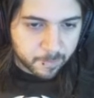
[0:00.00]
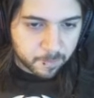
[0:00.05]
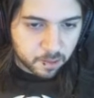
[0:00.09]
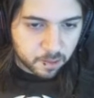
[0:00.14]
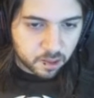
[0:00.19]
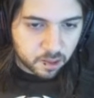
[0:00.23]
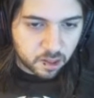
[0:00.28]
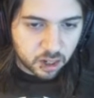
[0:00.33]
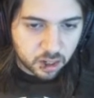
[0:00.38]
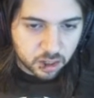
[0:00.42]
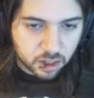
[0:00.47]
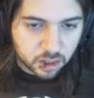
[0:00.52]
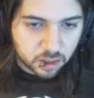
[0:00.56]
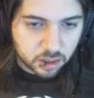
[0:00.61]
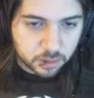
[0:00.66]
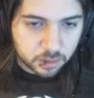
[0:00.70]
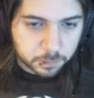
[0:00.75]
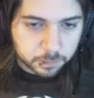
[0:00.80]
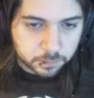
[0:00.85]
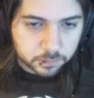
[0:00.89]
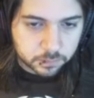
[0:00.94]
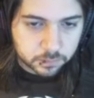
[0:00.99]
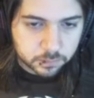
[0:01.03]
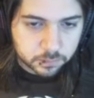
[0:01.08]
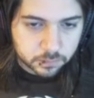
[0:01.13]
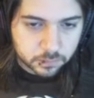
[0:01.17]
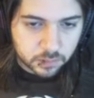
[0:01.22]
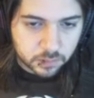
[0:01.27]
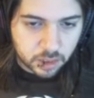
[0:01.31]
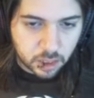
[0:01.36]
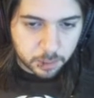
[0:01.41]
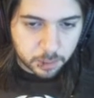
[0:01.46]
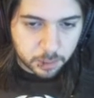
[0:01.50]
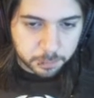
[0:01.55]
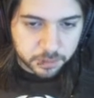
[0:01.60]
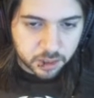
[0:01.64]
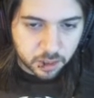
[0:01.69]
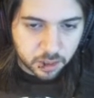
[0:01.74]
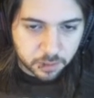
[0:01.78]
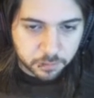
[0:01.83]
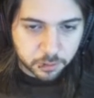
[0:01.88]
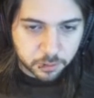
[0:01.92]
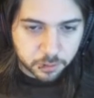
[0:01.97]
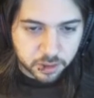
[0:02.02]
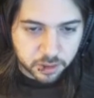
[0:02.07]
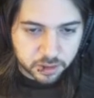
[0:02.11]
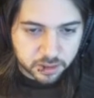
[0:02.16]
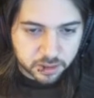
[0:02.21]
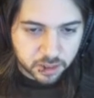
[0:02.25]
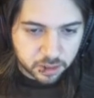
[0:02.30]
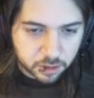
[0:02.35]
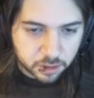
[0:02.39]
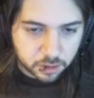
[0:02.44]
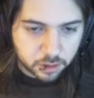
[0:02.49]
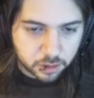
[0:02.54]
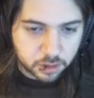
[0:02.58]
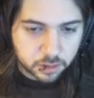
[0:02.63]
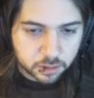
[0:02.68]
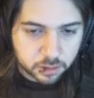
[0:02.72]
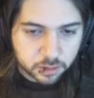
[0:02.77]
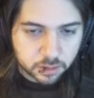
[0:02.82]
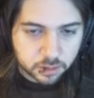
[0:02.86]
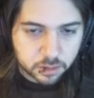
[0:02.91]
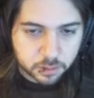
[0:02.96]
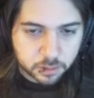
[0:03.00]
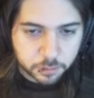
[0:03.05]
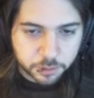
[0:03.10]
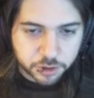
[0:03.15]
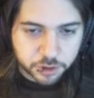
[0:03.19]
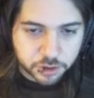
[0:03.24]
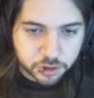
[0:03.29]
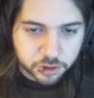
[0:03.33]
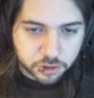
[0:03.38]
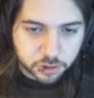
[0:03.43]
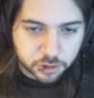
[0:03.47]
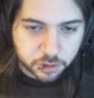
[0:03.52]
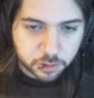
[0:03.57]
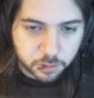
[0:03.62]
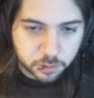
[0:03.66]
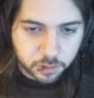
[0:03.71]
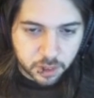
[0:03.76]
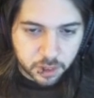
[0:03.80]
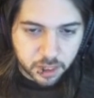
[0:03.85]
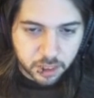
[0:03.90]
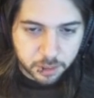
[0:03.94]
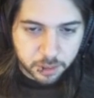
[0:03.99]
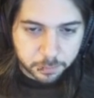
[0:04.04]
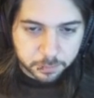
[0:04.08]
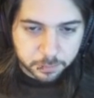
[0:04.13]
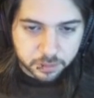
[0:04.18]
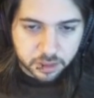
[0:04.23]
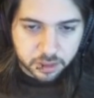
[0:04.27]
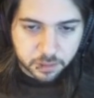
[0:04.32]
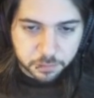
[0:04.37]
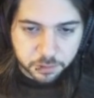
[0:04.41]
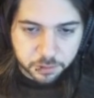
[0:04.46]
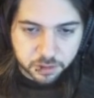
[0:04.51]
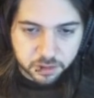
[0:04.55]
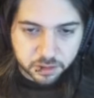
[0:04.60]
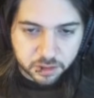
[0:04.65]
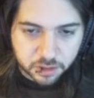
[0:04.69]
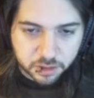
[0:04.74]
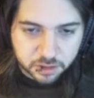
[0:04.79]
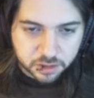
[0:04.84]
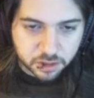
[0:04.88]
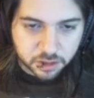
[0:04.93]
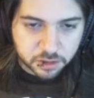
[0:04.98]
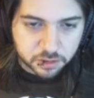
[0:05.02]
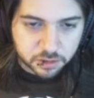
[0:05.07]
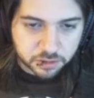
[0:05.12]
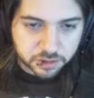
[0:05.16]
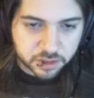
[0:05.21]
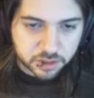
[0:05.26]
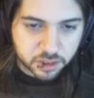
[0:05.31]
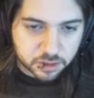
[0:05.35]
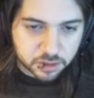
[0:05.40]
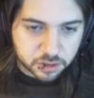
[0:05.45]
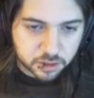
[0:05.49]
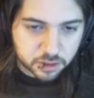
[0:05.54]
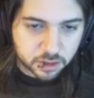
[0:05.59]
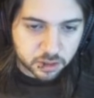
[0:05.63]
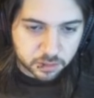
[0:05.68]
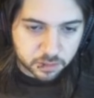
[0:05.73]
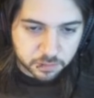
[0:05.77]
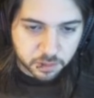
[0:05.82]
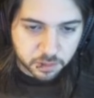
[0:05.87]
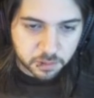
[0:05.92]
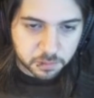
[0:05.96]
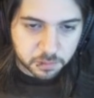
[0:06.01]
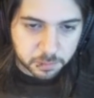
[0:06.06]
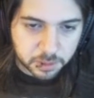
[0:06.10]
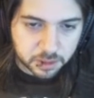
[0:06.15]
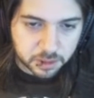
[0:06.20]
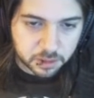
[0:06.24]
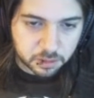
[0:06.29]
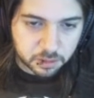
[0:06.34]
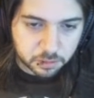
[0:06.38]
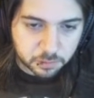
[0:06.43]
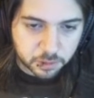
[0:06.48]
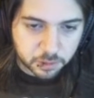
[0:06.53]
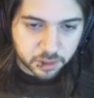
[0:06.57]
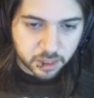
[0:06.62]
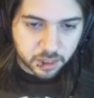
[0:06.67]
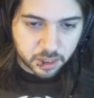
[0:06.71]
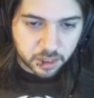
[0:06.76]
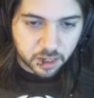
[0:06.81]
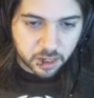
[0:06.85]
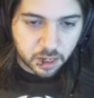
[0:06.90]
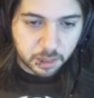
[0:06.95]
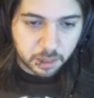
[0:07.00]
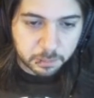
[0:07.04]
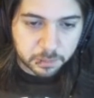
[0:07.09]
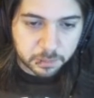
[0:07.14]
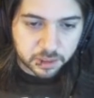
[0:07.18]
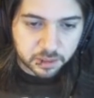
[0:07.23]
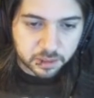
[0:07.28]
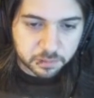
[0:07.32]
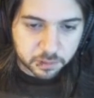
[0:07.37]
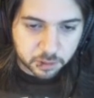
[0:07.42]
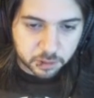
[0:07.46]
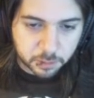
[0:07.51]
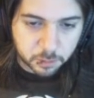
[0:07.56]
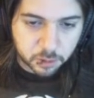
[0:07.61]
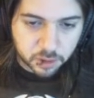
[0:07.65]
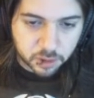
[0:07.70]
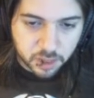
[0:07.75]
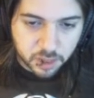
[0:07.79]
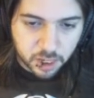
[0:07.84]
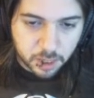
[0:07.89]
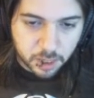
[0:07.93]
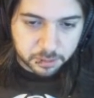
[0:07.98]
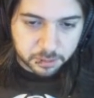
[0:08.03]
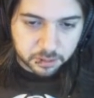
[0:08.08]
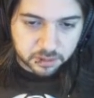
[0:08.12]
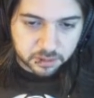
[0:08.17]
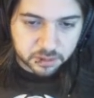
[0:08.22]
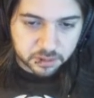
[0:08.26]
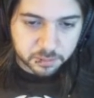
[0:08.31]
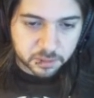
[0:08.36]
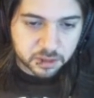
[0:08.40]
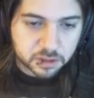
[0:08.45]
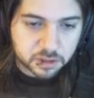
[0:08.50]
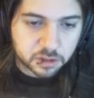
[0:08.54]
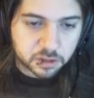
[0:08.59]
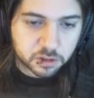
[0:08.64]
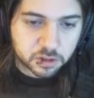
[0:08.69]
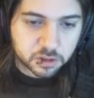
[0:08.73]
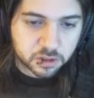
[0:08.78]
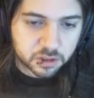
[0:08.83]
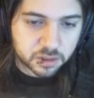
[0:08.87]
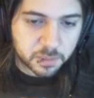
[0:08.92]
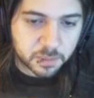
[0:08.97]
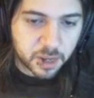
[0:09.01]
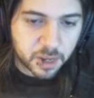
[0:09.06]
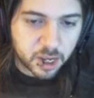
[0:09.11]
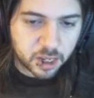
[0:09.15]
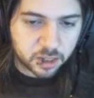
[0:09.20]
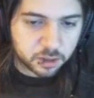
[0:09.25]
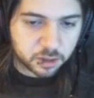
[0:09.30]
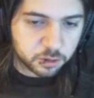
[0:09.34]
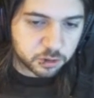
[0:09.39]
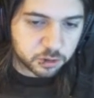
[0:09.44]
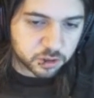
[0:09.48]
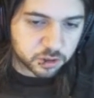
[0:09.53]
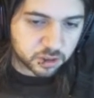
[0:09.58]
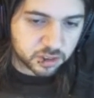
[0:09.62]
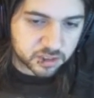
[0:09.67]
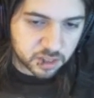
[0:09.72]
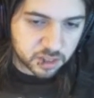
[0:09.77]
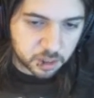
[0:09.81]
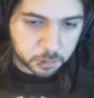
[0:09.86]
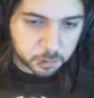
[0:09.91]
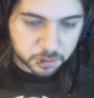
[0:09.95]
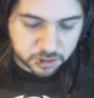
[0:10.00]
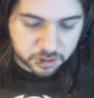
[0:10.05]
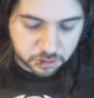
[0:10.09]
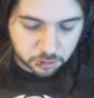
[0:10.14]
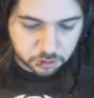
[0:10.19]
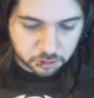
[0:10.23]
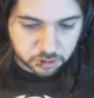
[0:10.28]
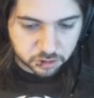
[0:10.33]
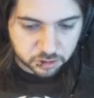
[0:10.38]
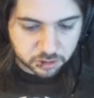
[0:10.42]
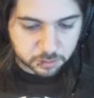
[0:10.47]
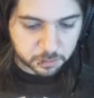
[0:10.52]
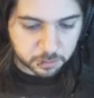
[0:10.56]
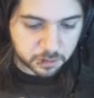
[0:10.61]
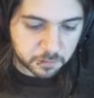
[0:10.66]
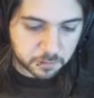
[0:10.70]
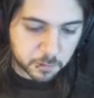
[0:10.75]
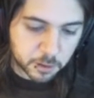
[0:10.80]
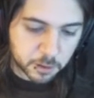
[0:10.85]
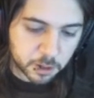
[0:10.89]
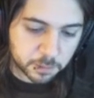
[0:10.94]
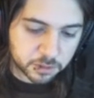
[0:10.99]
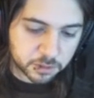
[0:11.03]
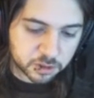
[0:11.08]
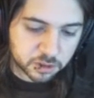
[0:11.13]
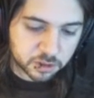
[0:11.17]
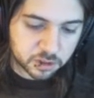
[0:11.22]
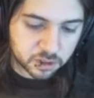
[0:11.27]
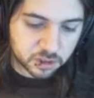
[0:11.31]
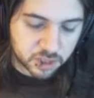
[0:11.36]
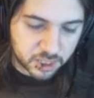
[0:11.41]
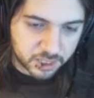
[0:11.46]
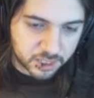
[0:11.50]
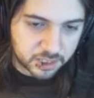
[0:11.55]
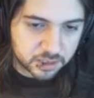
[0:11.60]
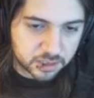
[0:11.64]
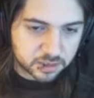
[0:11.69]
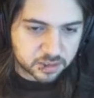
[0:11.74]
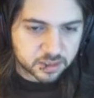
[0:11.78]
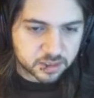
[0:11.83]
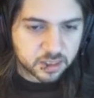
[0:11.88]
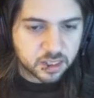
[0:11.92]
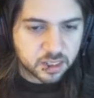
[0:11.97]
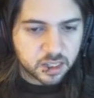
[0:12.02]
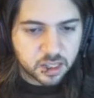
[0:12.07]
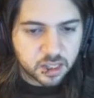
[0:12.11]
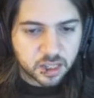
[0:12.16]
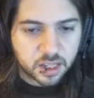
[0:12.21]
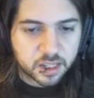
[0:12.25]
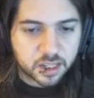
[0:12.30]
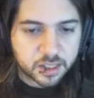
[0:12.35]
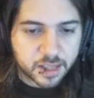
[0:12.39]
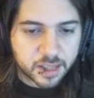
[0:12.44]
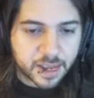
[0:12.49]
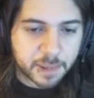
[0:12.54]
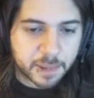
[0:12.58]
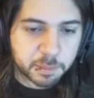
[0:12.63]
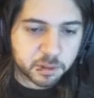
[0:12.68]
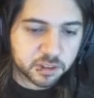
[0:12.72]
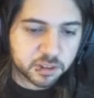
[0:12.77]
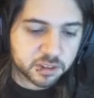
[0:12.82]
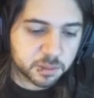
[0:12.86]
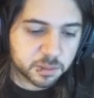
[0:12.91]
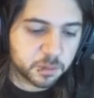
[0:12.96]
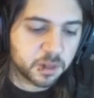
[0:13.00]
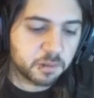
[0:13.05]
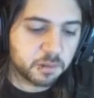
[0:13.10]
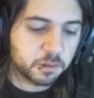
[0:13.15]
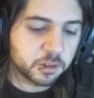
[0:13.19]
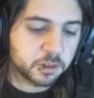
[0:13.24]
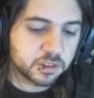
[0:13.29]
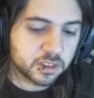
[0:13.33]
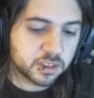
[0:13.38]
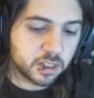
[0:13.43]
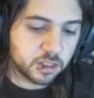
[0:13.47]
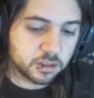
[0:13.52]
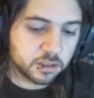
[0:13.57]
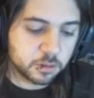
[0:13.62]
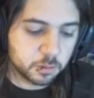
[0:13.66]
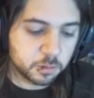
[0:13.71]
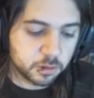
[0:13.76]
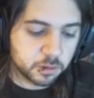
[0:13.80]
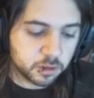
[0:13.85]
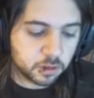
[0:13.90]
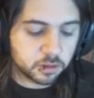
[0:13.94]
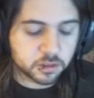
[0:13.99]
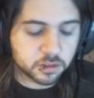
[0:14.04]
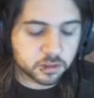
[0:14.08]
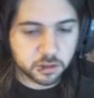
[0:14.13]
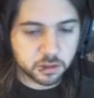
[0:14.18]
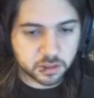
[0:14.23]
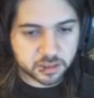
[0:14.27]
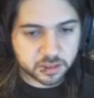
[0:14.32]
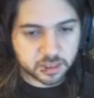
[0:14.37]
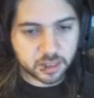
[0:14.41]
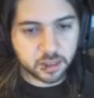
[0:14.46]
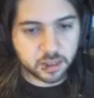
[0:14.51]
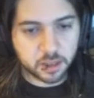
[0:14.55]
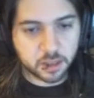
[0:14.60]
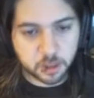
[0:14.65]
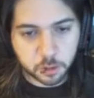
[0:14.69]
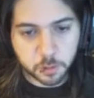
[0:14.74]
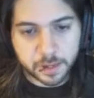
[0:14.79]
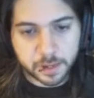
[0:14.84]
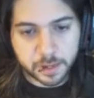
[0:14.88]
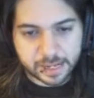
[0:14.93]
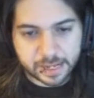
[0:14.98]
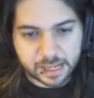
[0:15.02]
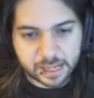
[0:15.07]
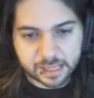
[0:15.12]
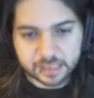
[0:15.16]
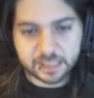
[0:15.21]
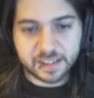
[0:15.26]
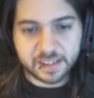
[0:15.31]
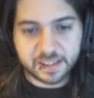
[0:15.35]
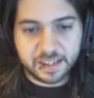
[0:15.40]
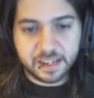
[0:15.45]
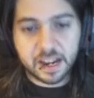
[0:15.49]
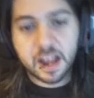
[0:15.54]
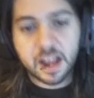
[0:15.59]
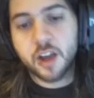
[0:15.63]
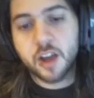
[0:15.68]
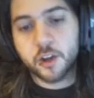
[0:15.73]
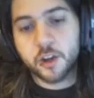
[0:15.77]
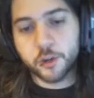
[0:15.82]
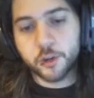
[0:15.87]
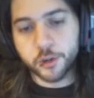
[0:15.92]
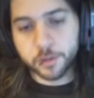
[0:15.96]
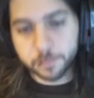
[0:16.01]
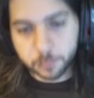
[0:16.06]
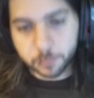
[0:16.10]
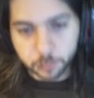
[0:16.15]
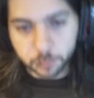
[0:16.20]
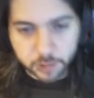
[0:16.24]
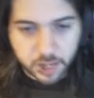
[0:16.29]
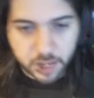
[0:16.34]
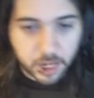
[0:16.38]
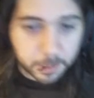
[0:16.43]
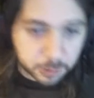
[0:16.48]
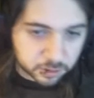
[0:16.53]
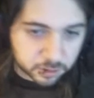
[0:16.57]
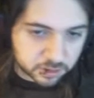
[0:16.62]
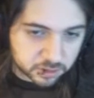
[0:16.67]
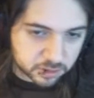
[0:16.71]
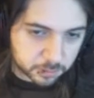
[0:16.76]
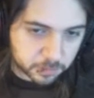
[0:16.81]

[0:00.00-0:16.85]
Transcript: I'm tougher than tender, which is true. I'm definitely decentralization of government over that. I am definitely more capitalism than socialism. I usually side with socialism whenever it comes to kids, and capitalism whenever it sides to adults. So the second that you hit 18, you're full capitalism.